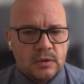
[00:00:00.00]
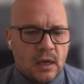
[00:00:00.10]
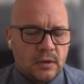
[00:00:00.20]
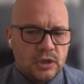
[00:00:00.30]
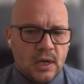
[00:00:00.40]

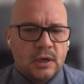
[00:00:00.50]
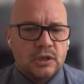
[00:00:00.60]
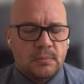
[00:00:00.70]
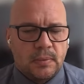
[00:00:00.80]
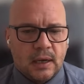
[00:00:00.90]
other
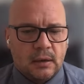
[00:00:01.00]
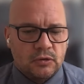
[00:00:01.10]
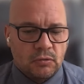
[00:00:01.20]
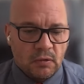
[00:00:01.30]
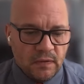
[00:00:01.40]
challenging powers,
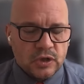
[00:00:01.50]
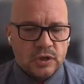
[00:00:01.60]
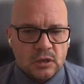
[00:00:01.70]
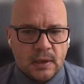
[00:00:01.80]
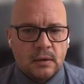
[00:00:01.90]
revisionist
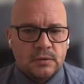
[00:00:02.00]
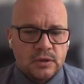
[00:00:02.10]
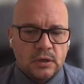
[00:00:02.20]
powers that seek